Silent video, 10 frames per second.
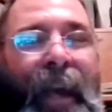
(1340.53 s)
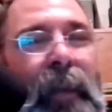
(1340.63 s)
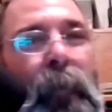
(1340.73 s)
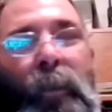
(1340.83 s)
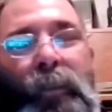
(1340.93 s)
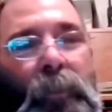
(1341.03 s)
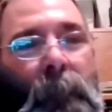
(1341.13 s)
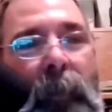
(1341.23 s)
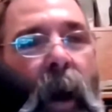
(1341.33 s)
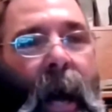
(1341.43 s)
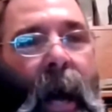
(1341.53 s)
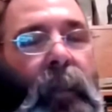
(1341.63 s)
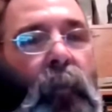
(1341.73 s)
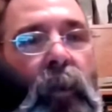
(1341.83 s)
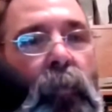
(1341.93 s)
and they weren't super
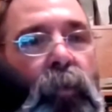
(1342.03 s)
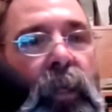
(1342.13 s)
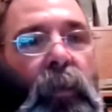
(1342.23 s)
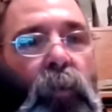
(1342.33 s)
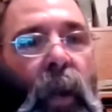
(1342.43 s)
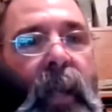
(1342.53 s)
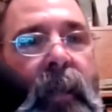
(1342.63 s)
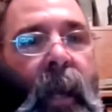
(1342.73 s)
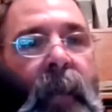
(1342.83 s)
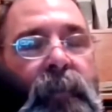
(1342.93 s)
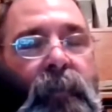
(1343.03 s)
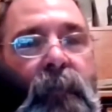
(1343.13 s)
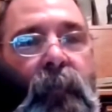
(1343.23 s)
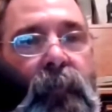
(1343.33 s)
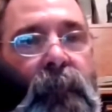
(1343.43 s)
hot. They weren't a really red,
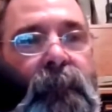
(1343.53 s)
nice,